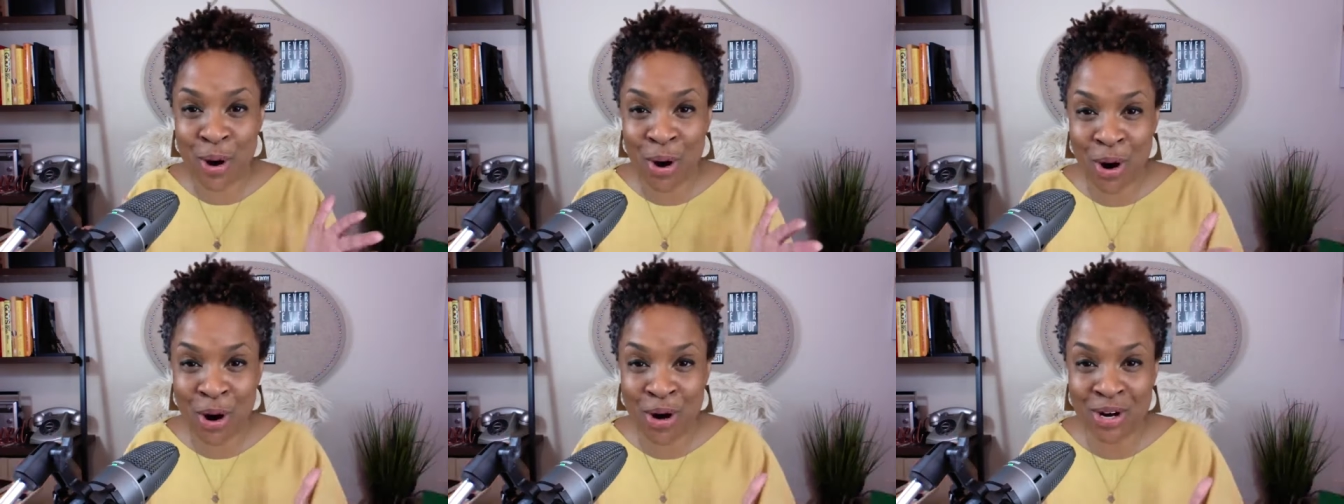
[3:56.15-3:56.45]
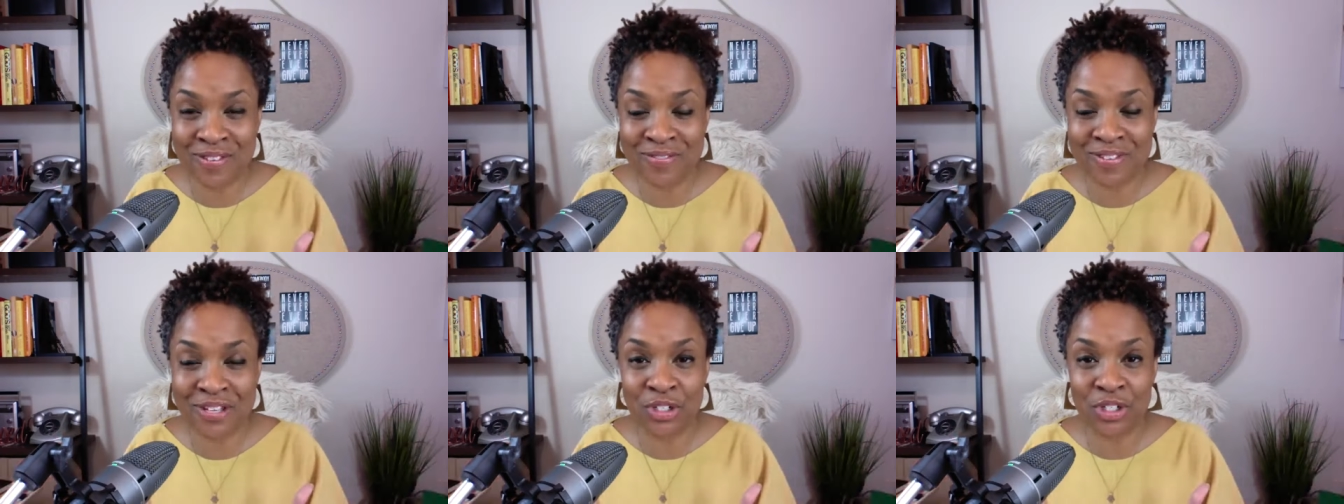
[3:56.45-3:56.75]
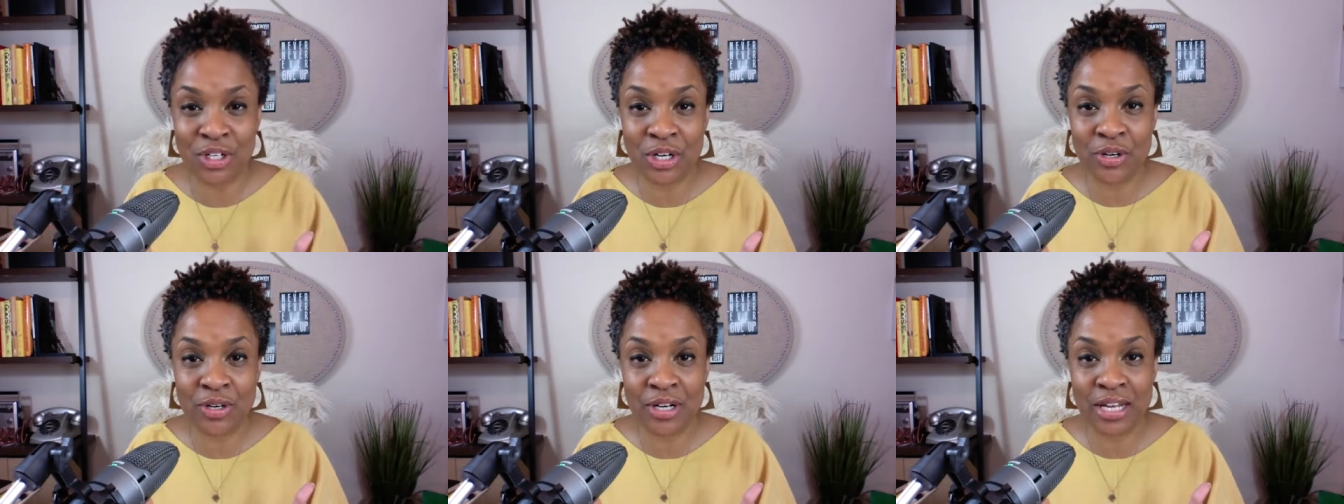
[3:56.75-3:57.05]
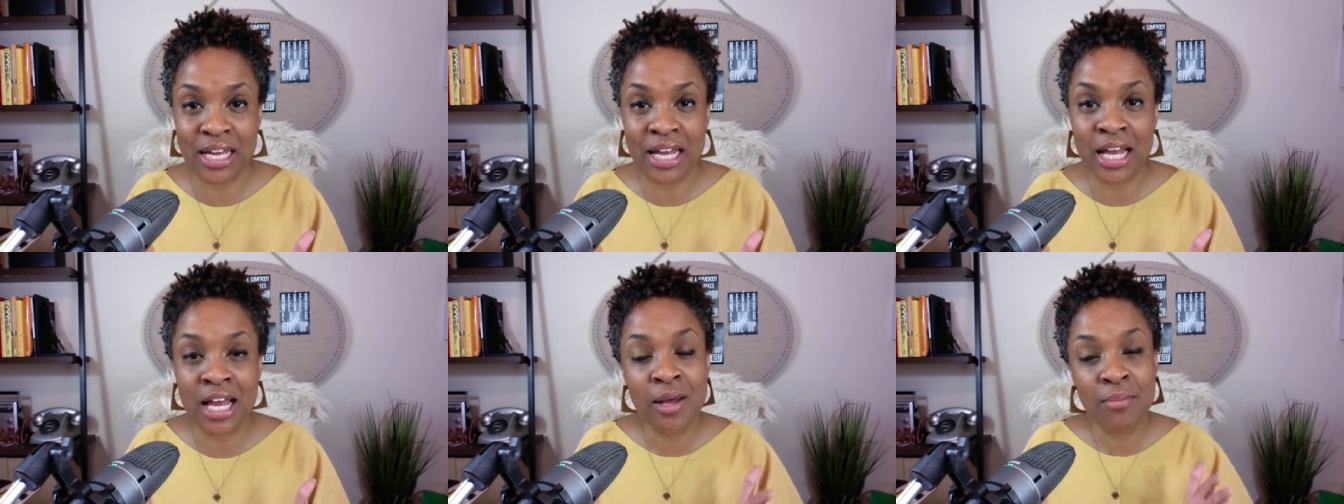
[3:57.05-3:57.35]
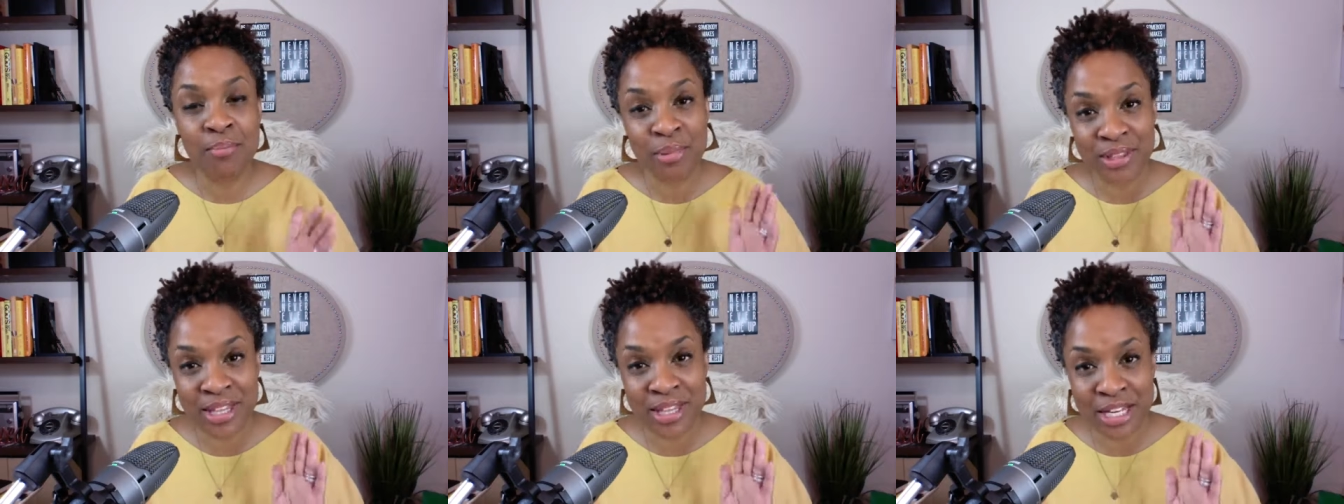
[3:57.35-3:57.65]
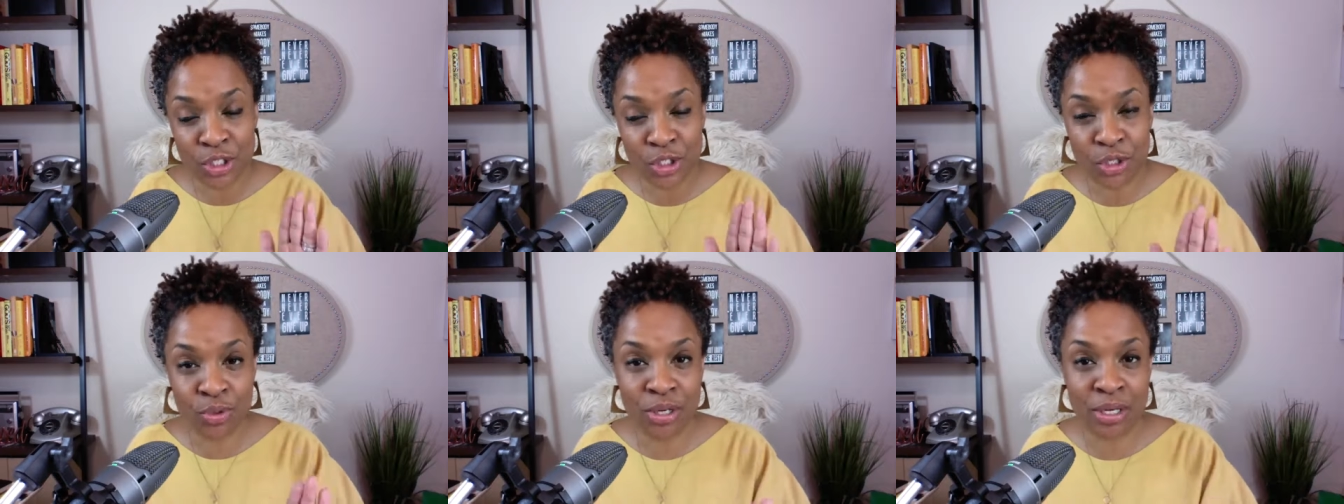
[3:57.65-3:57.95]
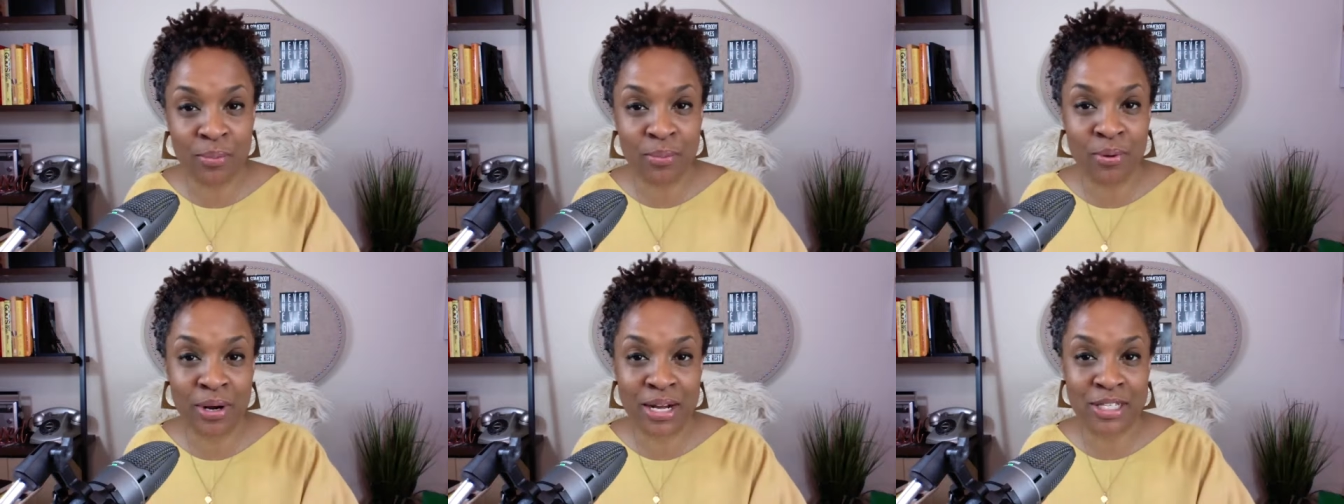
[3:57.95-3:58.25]
part of the journey, but that you
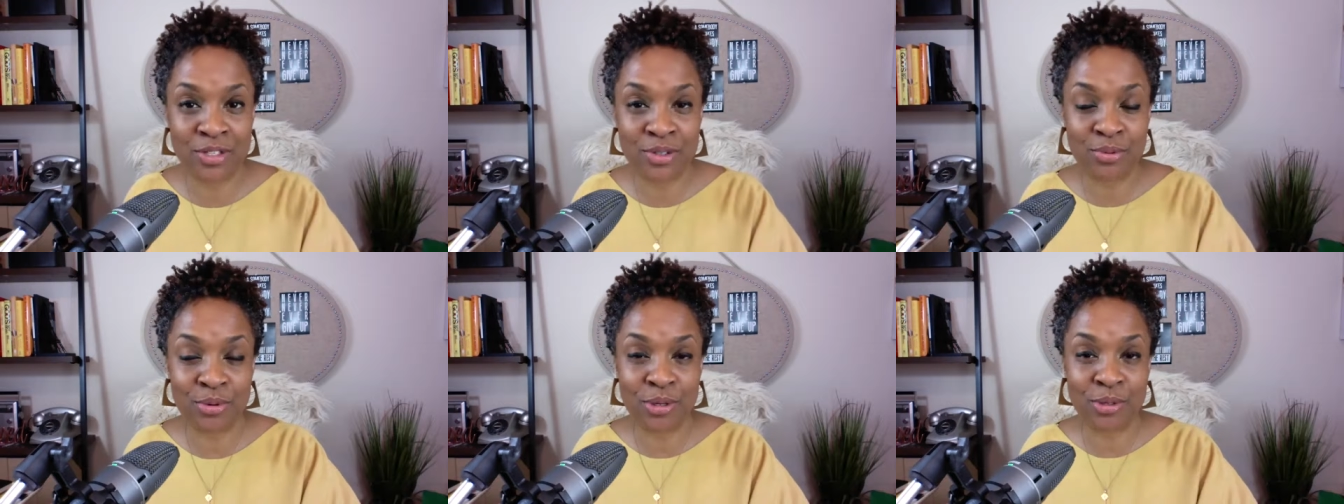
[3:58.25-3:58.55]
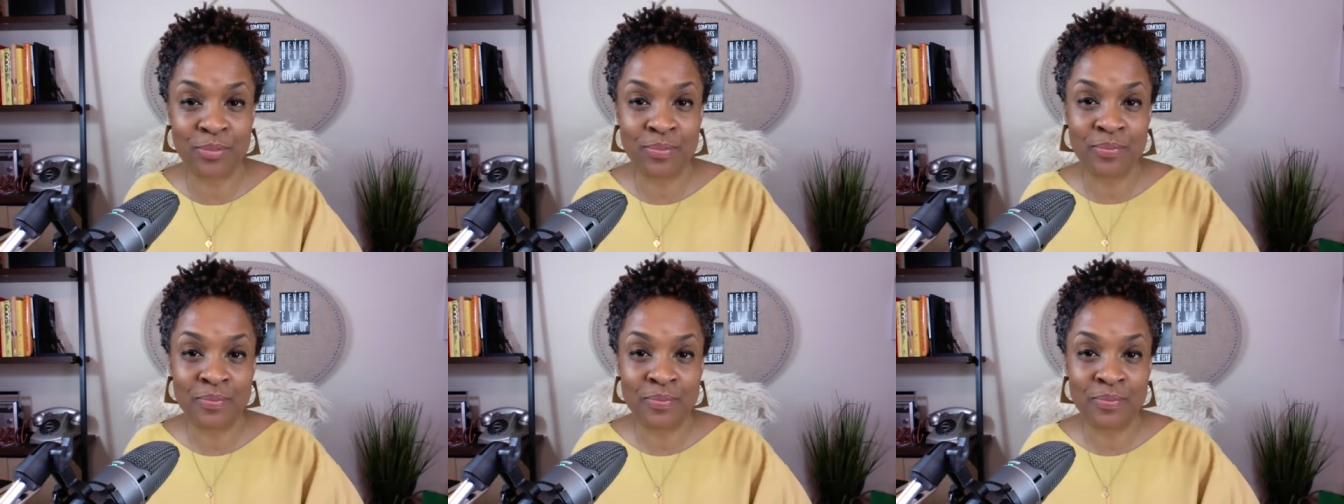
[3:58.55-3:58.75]
can press through.